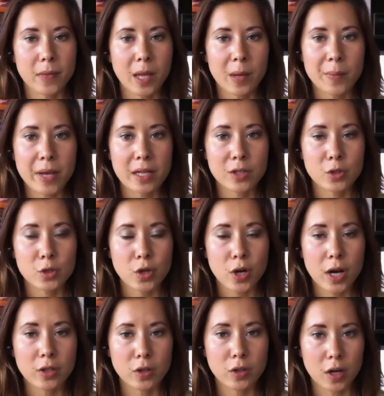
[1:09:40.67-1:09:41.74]
But
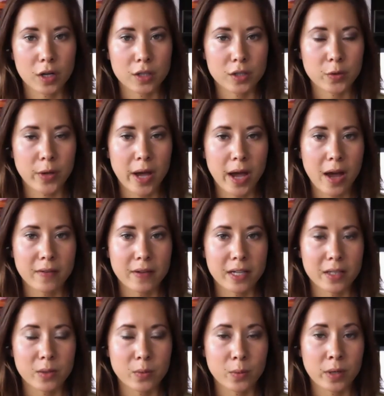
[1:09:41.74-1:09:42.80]
try not to have
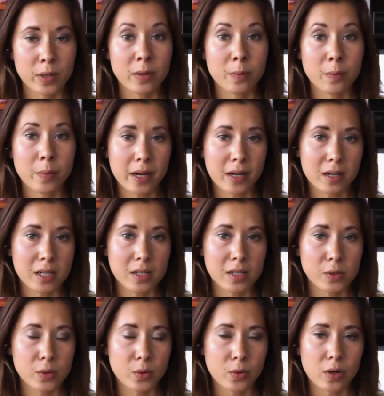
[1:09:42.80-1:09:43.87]
it with berries
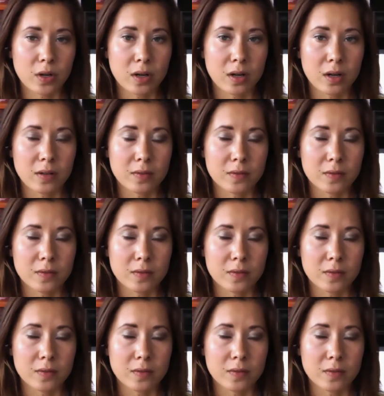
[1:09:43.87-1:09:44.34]
or